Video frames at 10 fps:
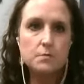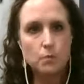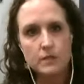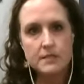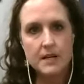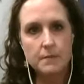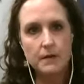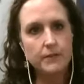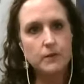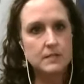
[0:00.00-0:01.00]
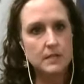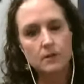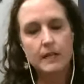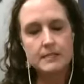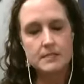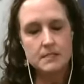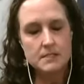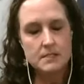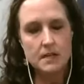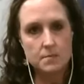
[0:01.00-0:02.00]
more time on those that are
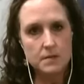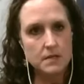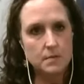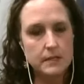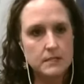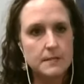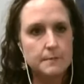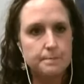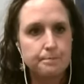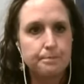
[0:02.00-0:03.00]
licensed to get them into my team.